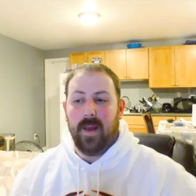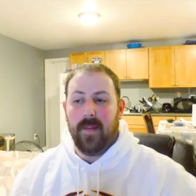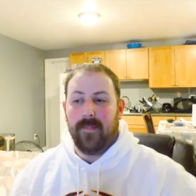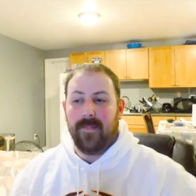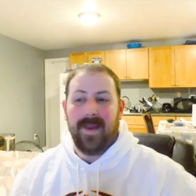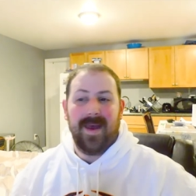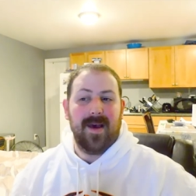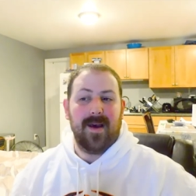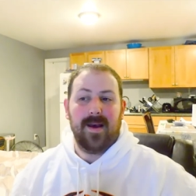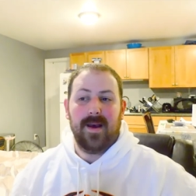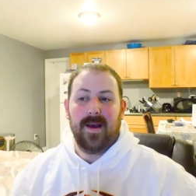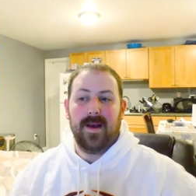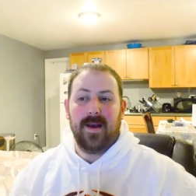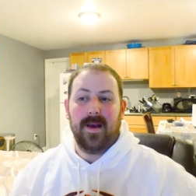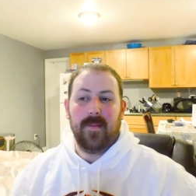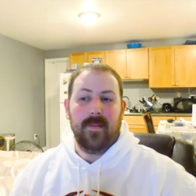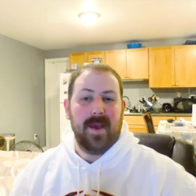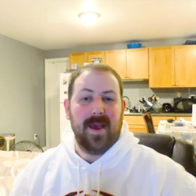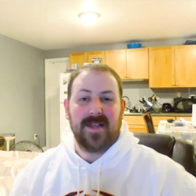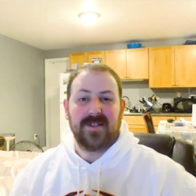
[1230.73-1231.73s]

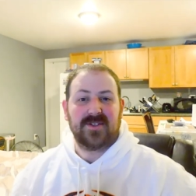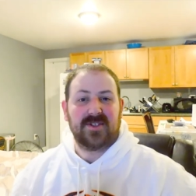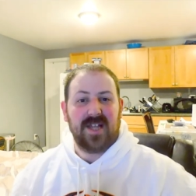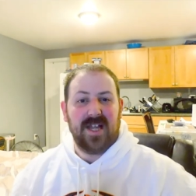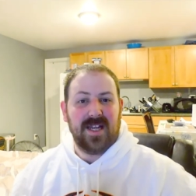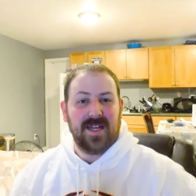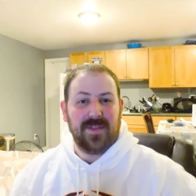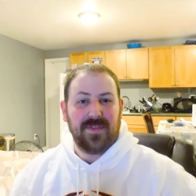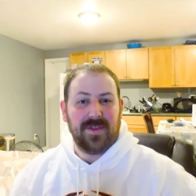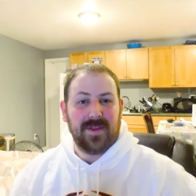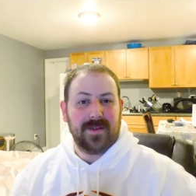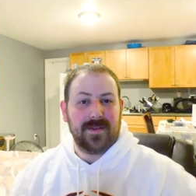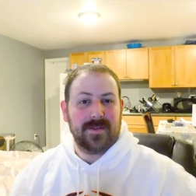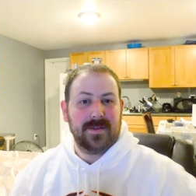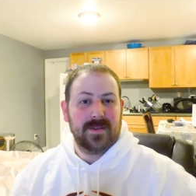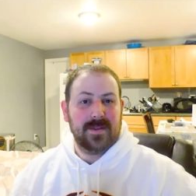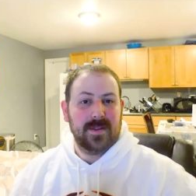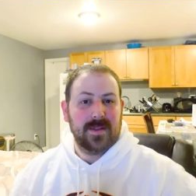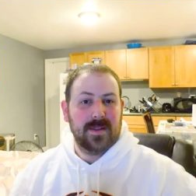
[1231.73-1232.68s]
amassed to anything.